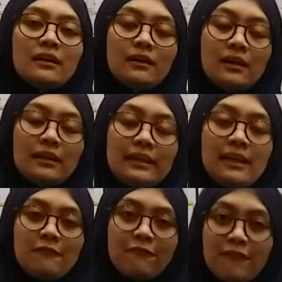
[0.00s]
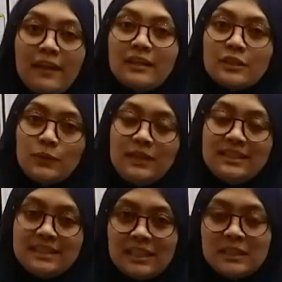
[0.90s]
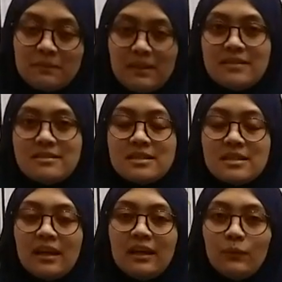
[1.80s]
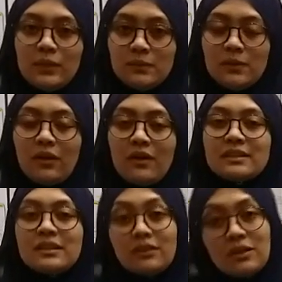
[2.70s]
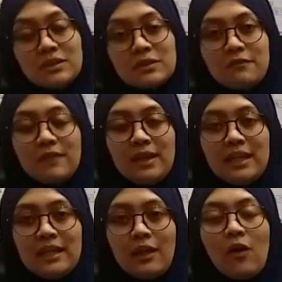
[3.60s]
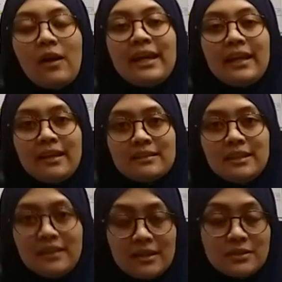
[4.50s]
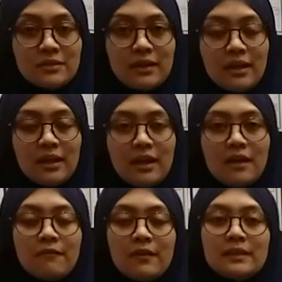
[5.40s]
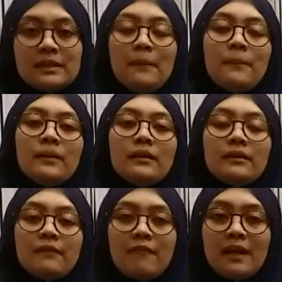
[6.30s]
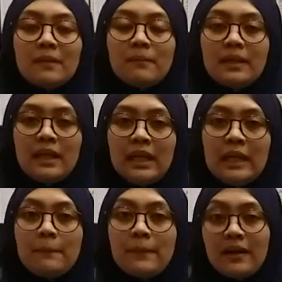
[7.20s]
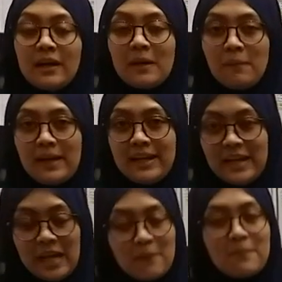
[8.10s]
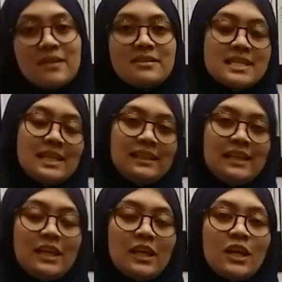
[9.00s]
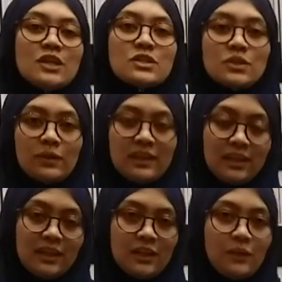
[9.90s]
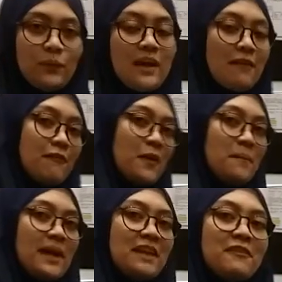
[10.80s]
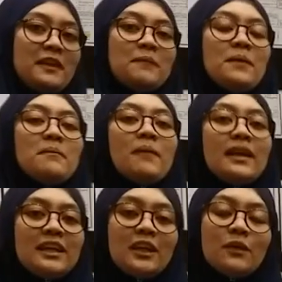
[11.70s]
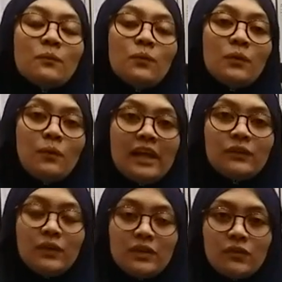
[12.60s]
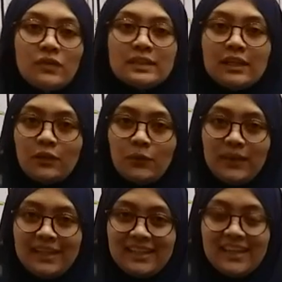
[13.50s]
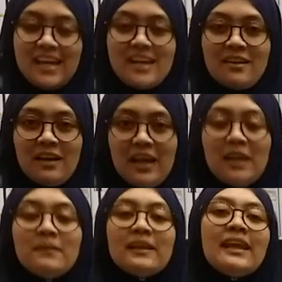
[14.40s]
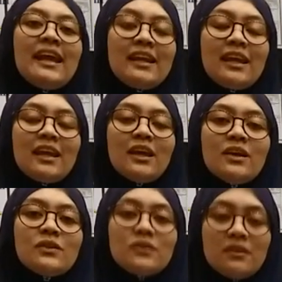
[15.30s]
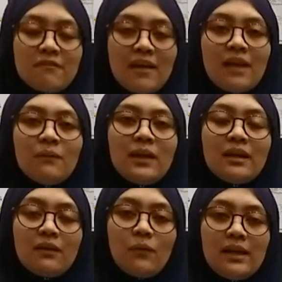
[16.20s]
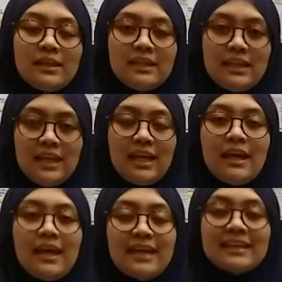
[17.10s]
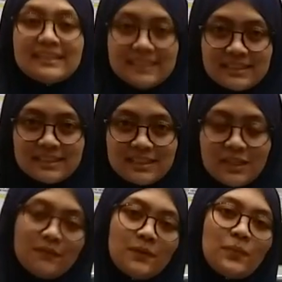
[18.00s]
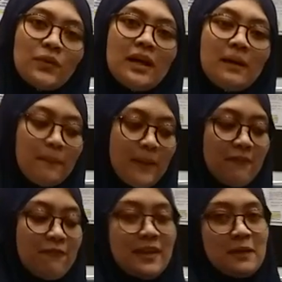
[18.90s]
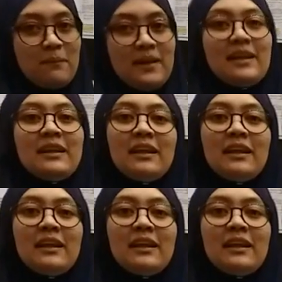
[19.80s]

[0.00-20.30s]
that fails within 6 months, which will cause catastrophe in the oil and gas industry. For example, the fire burning in Pengerang plant that happened recently. So here we are from My Fingerprint Buddy. We would like to introduce a quick and reliable technique to evaluate quality and consistency of the product by fingerprint